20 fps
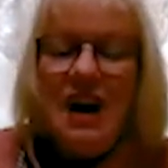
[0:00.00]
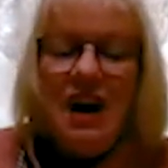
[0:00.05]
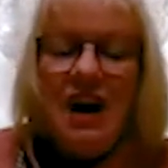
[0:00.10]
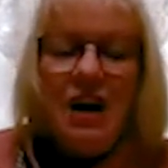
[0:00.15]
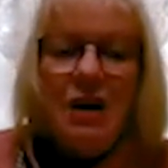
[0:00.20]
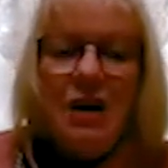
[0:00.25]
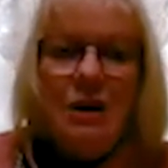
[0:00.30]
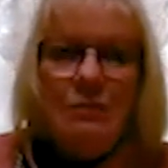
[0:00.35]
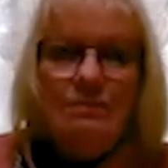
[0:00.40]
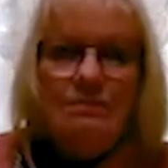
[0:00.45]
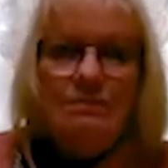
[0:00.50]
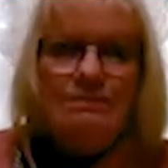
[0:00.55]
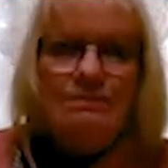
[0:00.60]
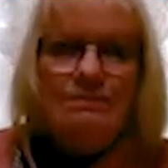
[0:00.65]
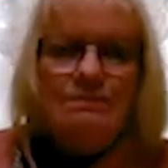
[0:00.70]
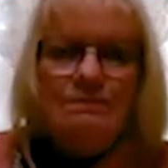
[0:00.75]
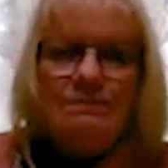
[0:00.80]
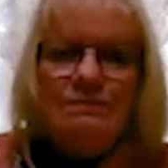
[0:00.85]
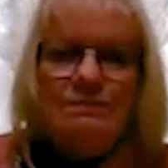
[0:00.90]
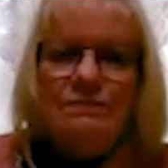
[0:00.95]

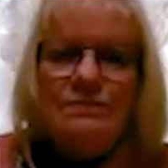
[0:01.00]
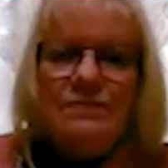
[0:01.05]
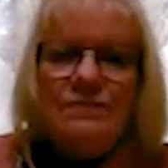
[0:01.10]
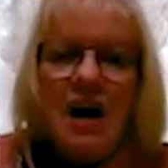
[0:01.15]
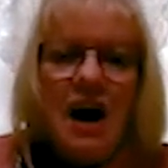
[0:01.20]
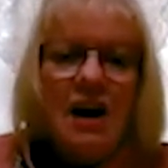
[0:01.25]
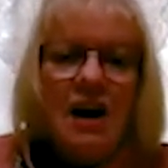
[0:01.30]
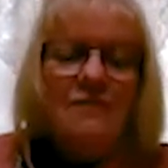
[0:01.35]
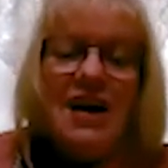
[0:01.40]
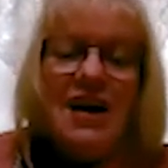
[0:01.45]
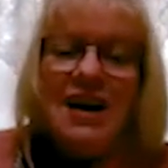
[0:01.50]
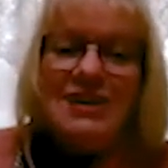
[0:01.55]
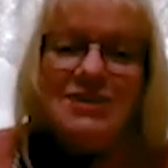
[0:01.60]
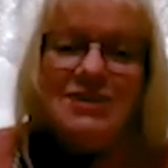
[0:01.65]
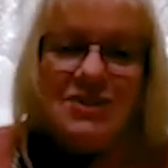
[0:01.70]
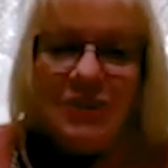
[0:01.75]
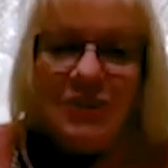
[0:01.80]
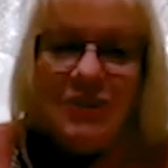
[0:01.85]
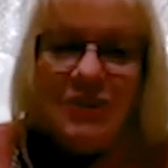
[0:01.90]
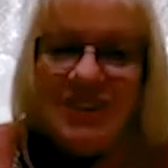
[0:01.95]
I've
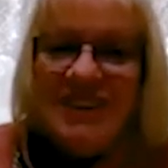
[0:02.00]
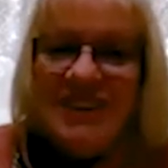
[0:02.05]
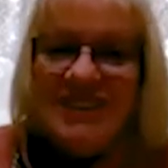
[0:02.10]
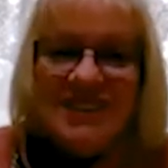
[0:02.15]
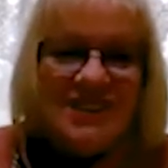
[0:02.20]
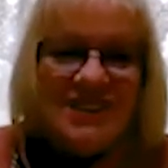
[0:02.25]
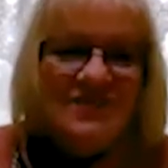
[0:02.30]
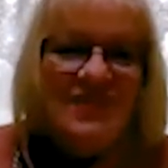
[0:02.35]
asked to look at this